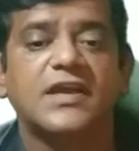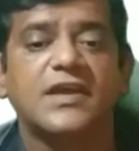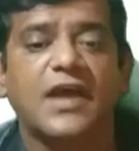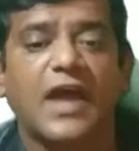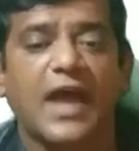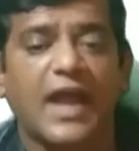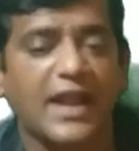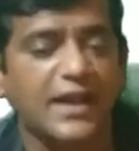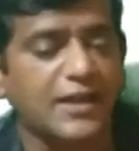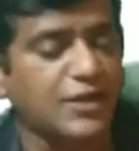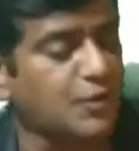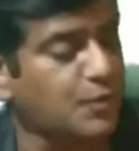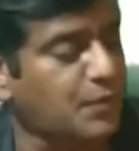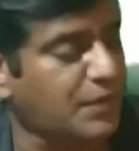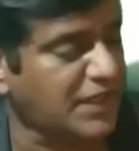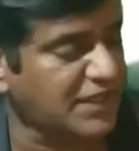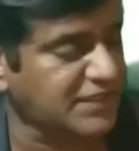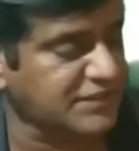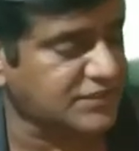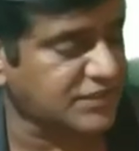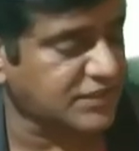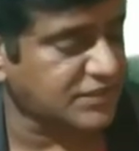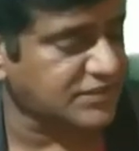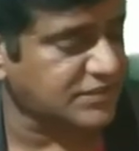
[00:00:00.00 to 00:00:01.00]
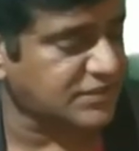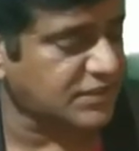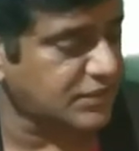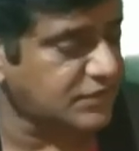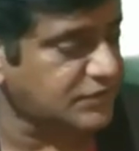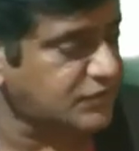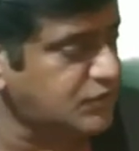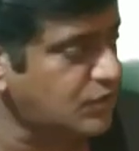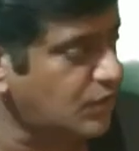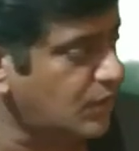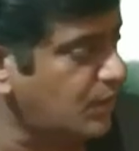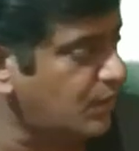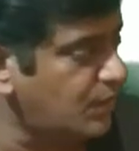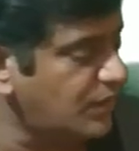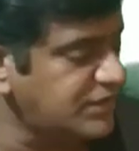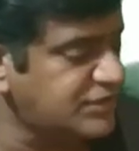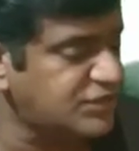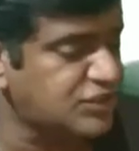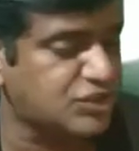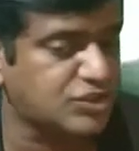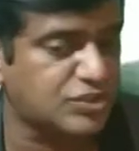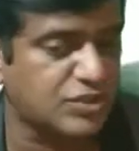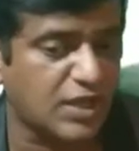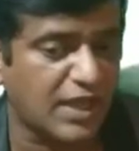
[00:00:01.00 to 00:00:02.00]
and wages. So
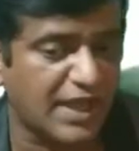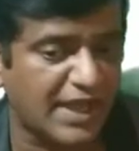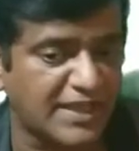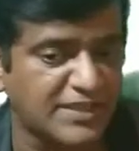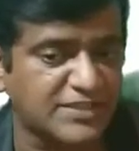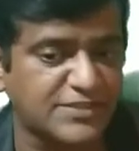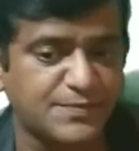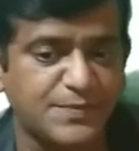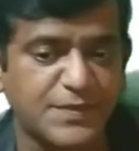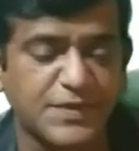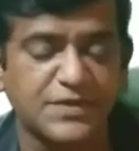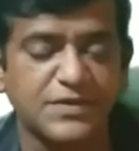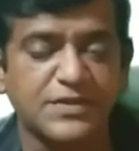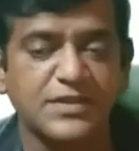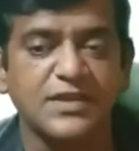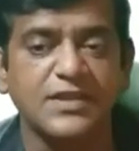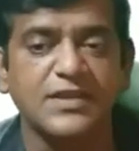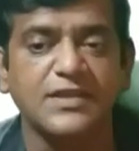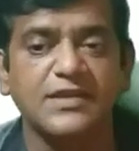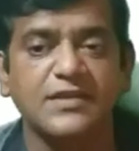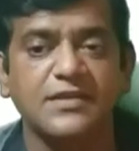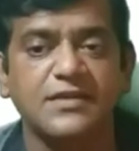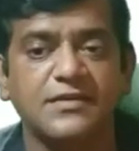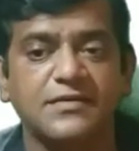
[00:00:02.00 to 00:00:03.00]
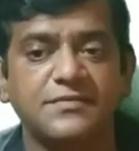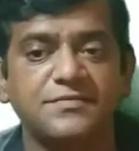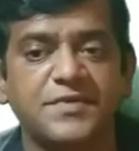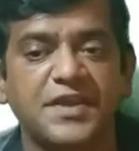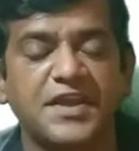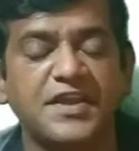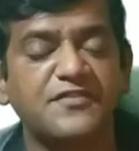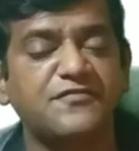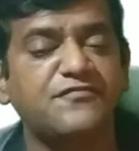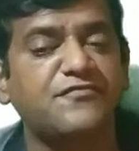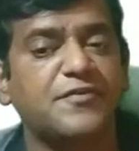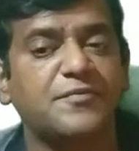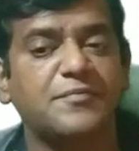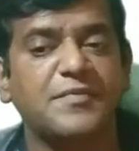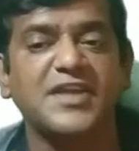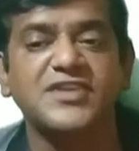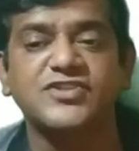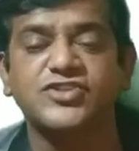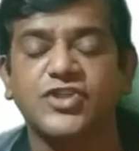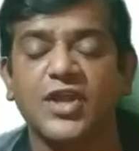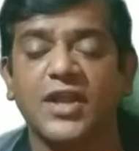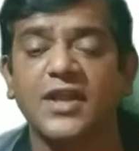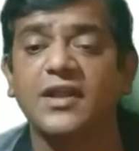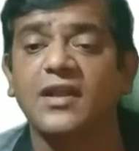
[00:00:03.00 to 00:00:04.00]
which as per the
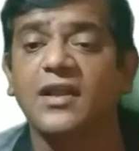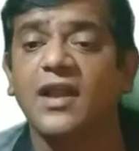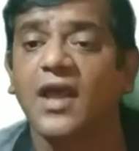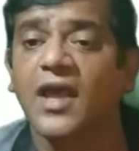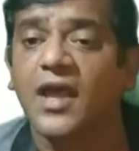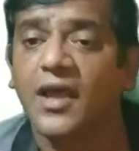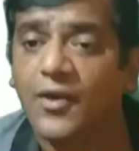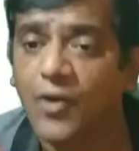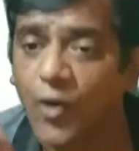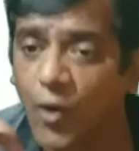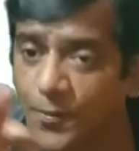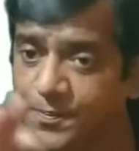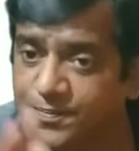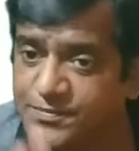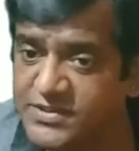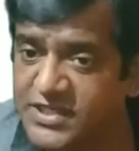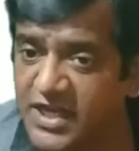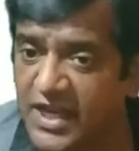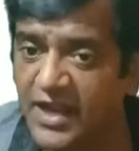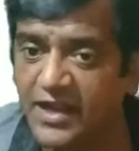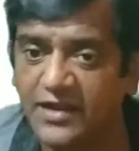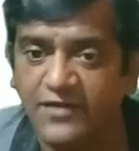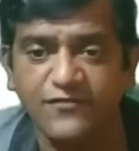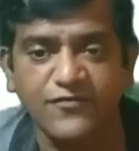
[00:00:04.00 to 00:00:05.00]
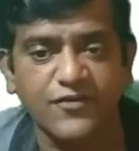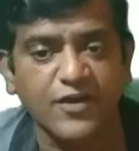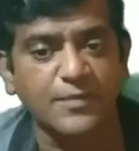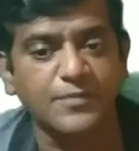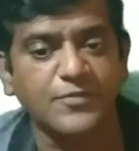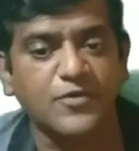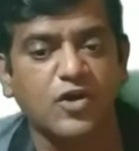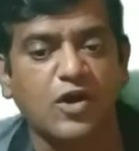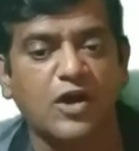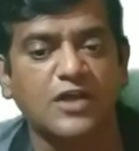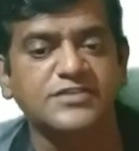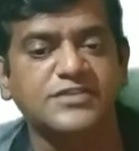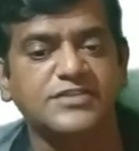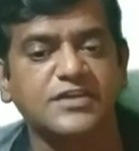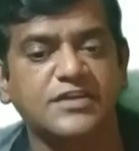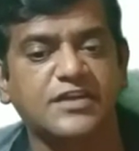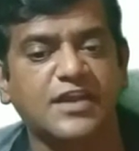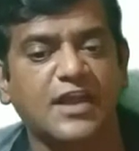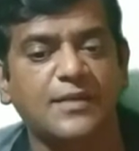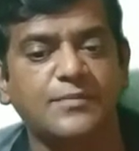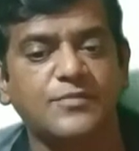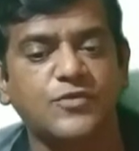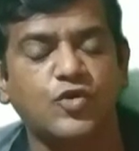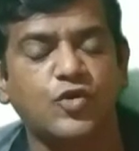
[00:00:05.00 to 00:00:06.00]
information obtained from cost sheet
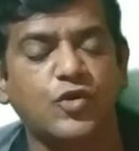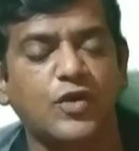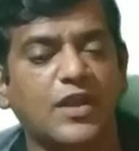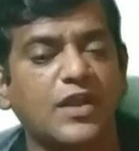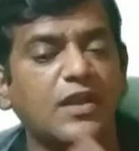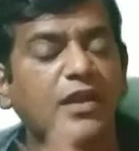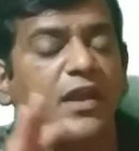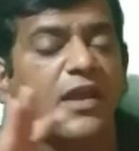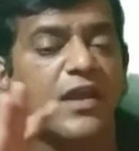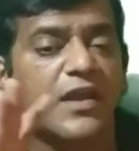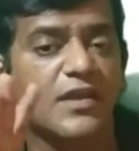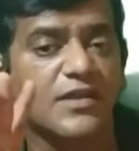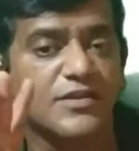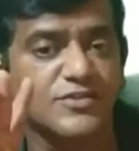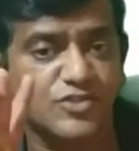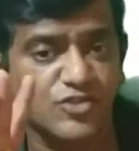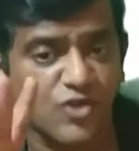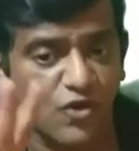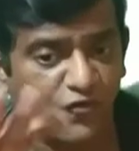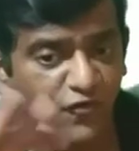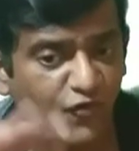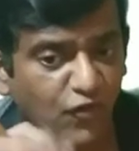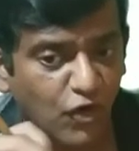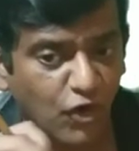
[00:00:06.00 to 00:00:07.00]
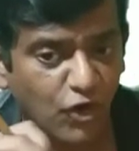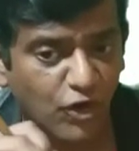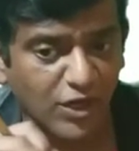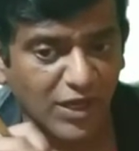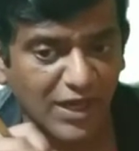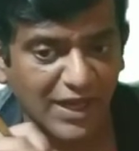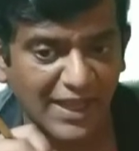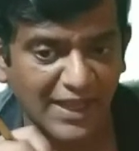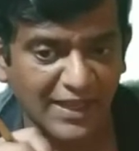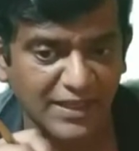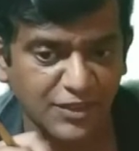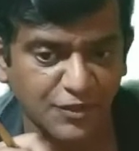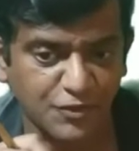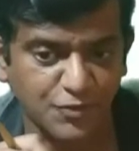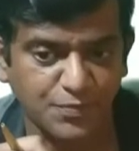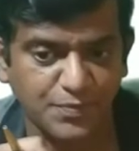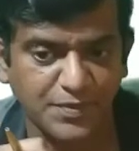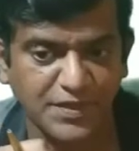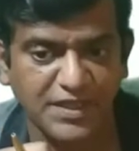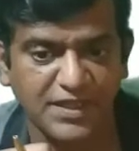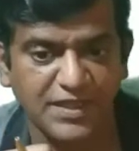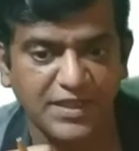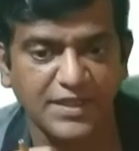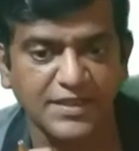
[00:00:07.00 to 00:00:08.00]
I am doing. So 4 lakh
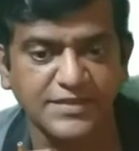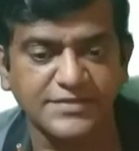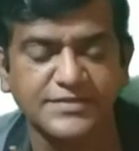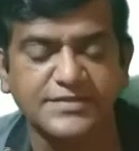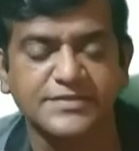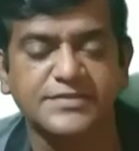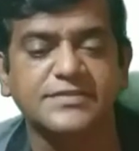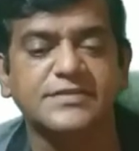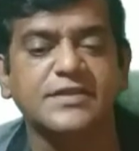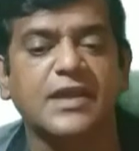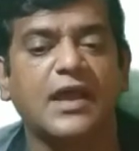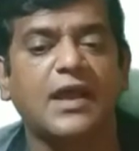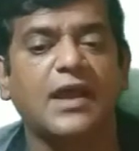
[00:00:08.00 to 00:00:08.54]
rupees